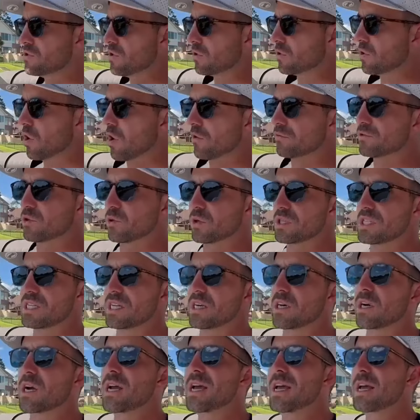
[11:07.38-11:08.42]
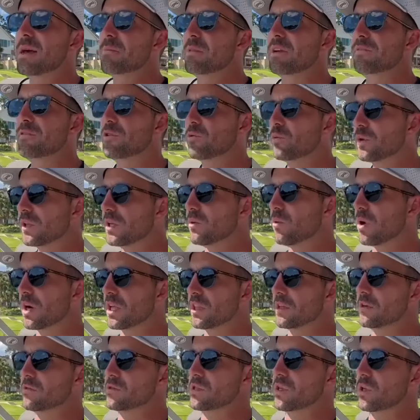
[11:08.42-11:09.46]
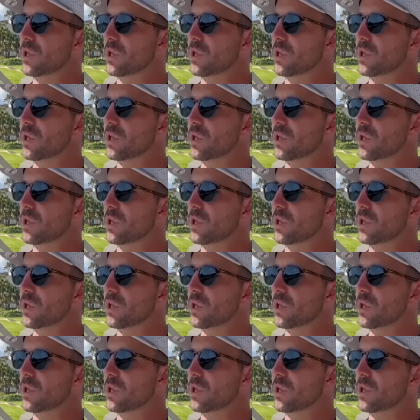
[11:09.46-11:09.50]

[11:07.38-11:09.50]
no golf course here, but if you're really wanting those